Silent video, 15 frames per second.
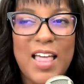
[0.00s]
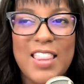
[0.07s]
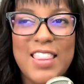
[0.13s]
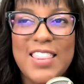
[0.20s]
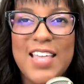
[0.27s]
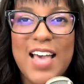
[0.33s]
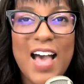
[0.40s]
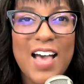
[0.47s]

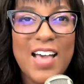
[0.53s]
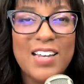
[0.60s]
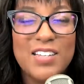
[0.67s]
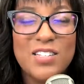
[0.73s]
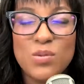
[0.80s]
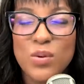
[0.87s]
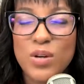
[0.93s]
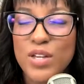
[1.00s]
that
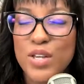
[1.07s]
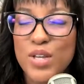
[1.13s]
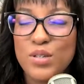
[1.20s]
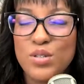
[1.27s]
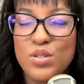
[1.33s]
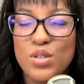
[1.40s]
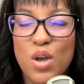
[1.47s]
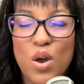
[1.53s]
is working
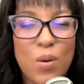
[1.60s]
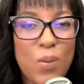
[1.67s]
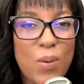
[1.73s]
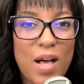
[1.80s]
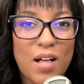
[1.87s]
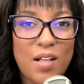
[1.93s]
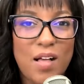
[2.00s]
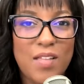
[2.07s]
so
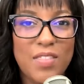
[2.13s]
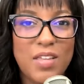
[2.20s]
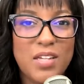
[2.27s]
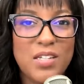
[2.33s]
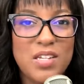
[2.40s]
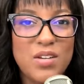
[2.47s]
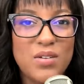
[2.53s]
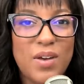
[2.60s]
well on
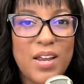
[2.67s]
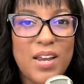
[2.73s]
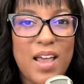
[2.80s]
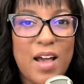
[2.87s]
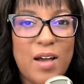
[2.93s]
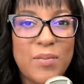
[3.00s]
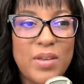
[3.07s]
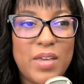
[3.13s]
LinkedIn right
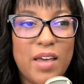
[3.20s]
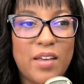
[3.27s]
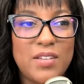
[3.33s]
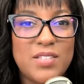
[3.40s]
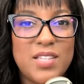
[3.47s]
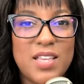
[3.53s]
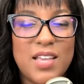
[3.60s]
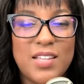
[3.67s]
now
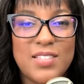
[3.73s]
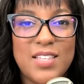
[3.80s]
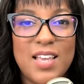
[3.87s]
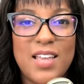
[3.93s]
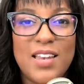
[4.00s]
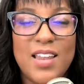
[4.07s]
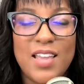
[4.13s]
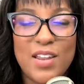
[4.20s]
because it's
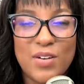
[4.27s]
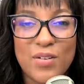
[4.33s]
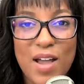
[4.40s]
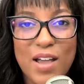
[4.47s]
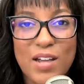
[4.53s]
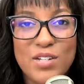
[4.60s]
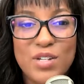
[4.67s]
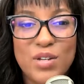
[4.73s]
an
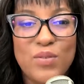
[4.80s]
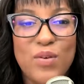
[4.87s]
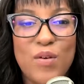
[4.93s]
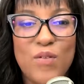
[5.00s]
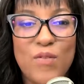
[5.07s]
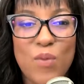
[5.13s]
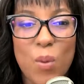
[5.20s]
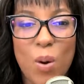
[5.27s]
interactive
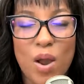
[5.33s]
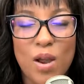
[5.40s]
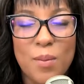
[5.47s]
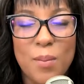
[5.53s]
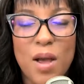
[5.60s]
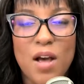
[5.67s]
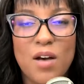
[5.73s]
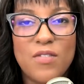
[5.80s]

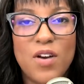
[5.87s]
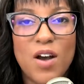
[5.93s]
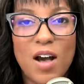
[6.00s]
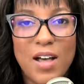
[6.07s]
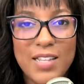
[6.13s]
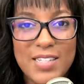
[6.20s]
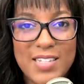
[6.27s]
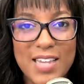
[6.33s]
form of
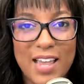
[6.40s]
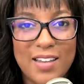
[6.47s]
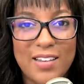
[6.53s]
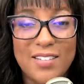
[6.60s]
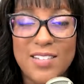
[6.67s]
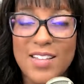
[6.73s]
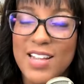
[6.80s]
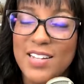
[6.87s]
content.
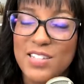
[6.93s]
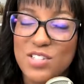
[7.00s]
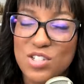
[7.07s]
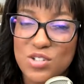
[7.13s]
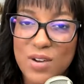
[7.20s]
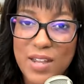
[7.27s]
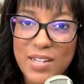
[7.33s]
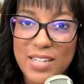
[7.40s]
And it's
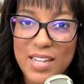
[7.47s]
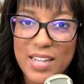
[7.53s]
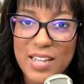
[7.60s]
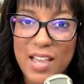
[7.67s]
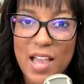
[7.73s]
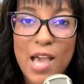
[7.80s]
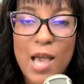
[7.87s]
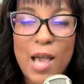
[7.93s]

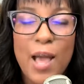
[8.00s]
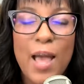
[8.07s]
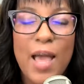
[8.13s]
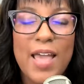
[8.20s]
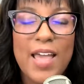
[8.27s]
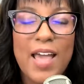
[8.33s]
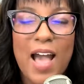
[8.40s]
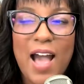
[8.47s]
trending.
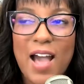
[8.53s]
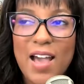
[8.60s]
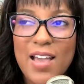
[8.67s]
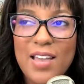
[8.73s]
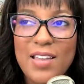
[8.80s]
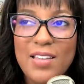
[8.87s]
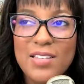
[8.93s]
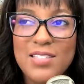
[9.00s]

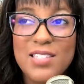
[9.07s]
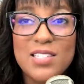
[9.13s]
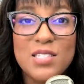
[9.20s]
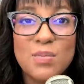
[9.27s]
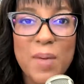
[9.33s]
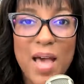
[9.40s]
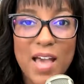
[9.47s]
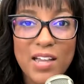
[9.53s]
I
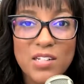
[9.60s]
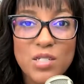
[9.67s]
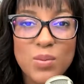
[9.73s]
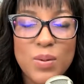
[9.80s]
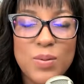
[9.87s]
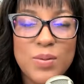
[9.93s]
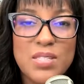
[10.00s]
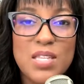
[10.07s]
suspect
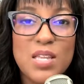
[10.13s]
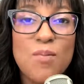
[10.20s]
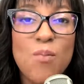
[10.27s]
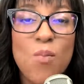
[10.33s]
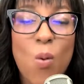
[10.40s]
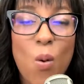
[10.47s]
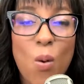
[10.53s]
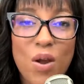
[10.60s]
we will see
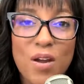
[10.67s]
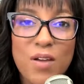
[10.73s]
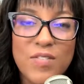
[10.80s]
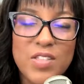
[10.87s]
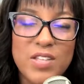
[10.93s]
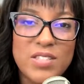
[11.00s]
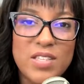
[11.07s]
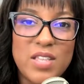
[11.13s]
more of
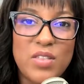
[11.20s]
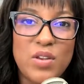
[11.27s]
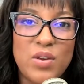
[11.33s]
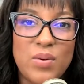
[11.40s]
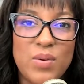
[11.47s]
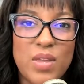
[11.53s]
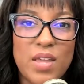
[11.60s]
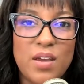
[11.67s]
this in the
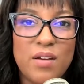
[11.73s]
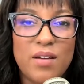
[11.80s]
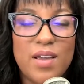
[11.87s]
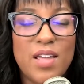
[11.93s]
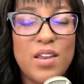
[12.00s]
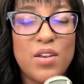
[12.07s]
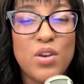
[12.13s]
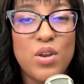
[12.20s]
new year in